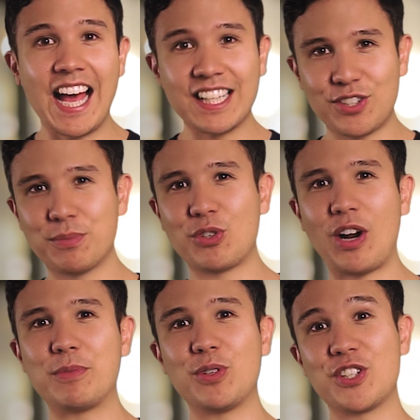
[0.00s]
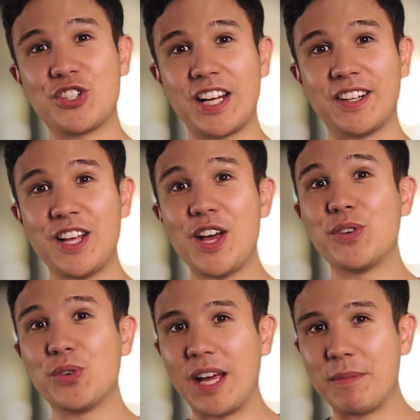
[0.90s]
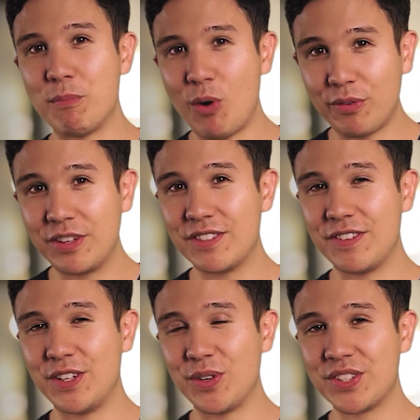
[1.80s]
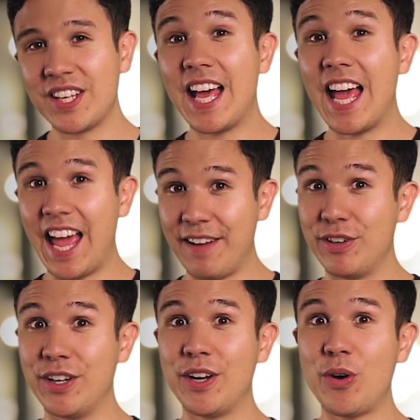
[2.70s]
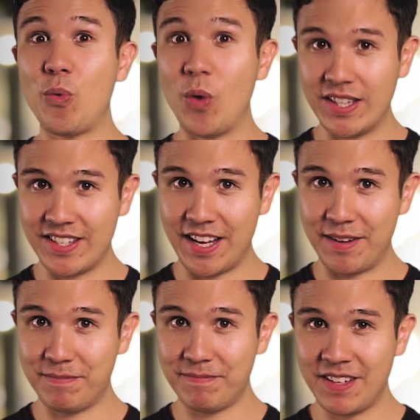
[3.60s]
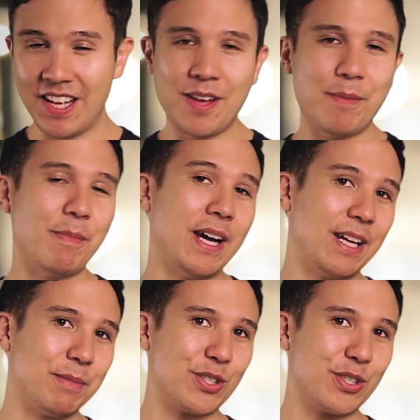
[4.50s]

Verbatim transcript: and subscribe to this channel to get more of these videos every Wednesday. My name